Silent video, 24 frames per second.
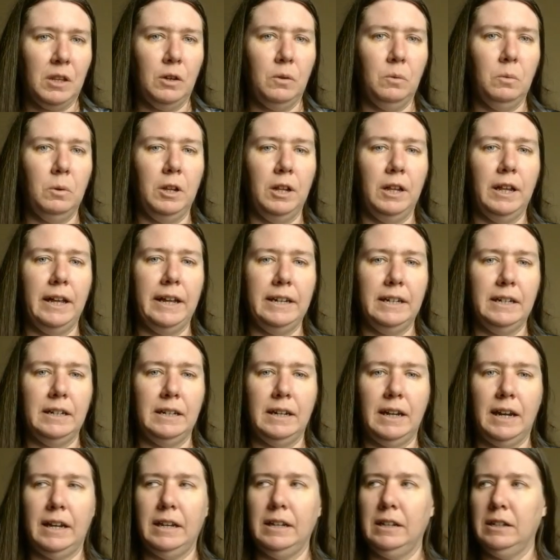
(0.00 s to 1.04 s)
Well, and
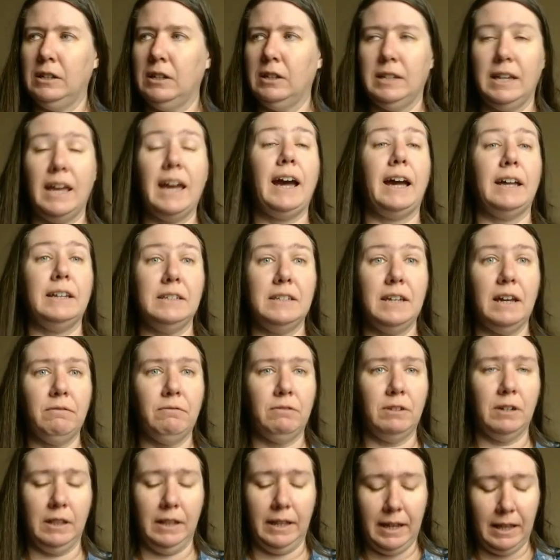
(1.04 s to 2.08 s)
yeah,
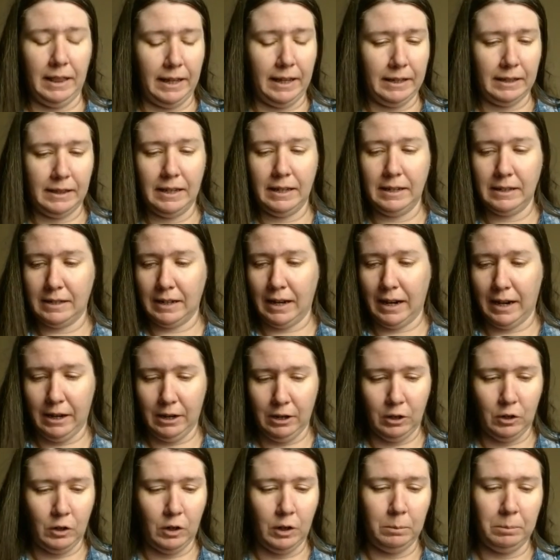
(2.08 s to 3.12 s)
definitely, like, the entire
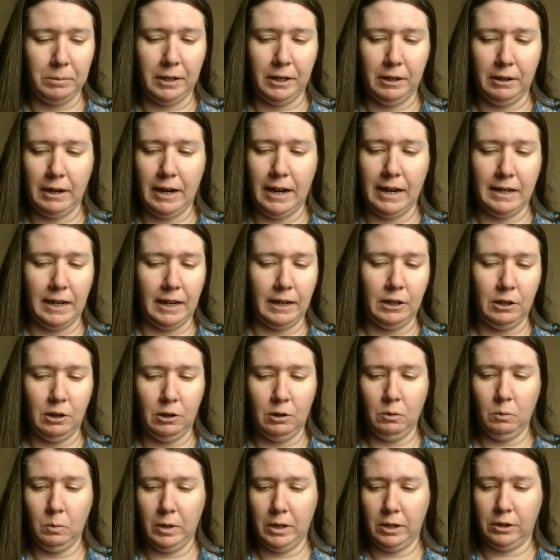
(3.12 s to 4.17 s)
group there, and I
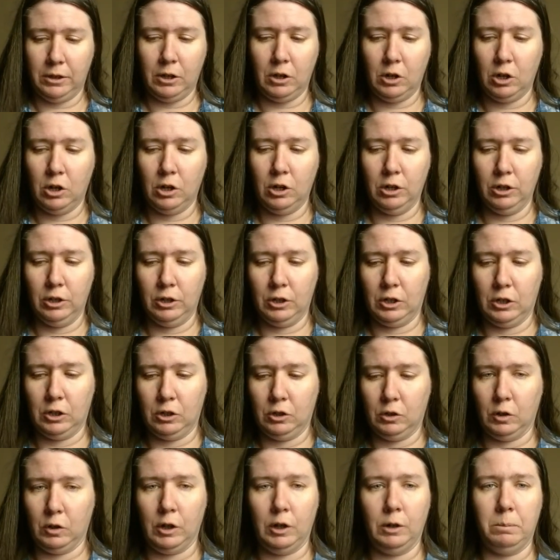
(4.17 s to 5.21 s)
know with her
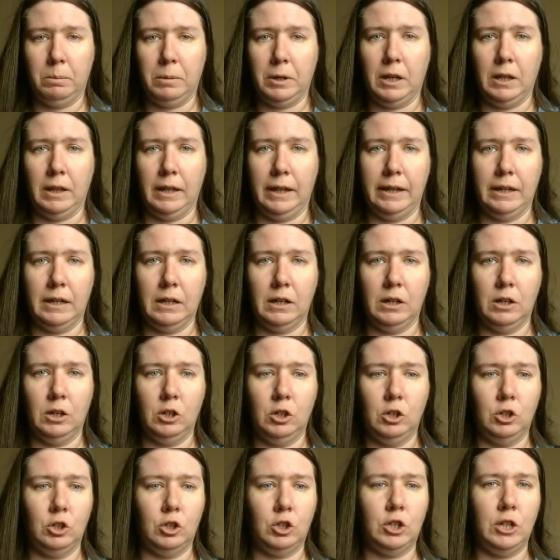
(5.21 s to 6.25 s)
group, like,
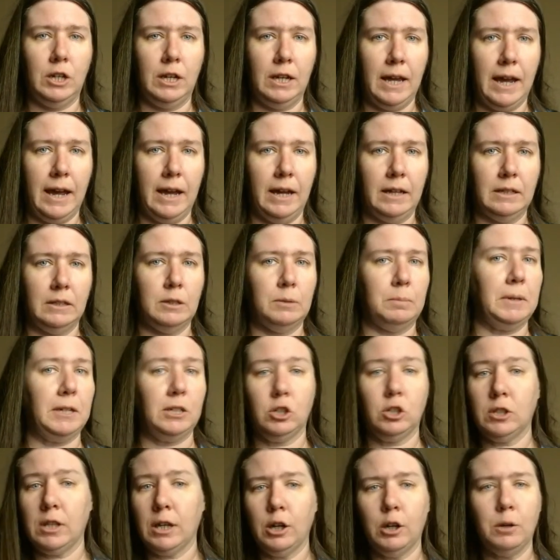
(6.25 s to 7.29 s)
she had
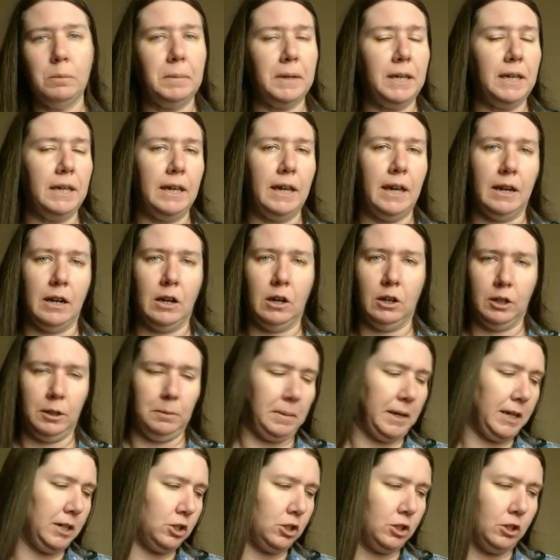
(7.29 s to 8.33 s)
speech therapy and
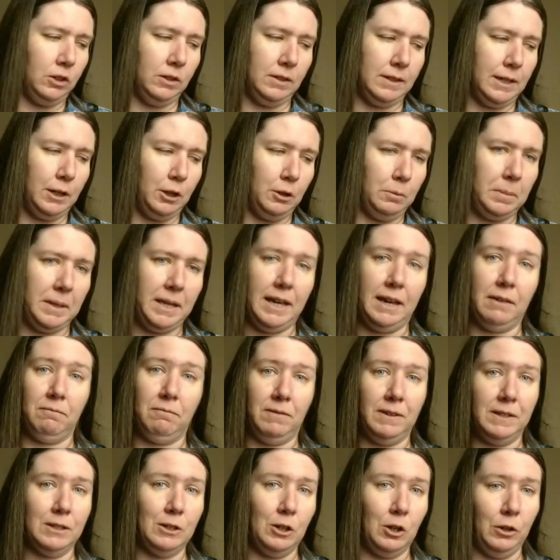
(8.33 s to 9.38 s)
occupational therapy and
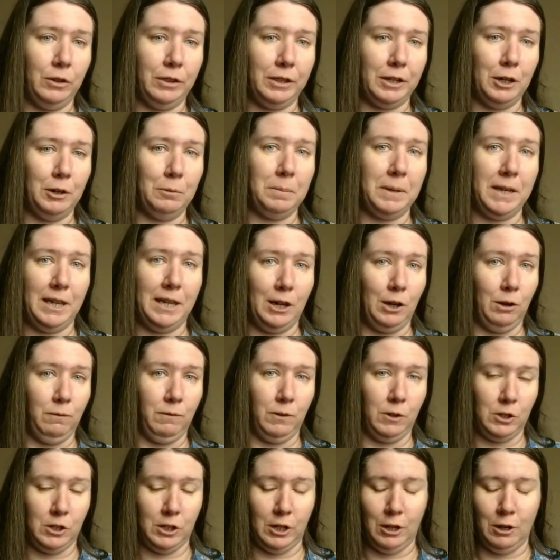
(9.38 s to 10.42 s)
physical therapy over
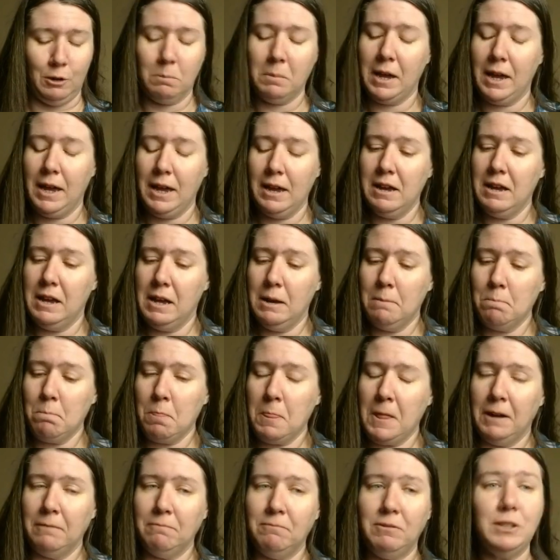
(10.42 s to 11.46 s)
Zoom,
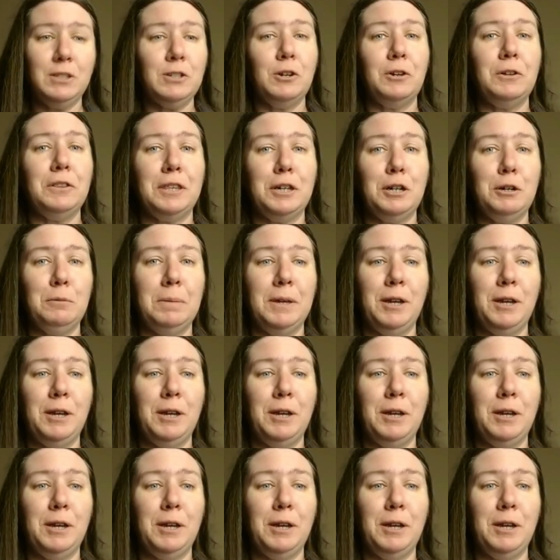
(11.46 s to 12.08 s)
Physical therapy,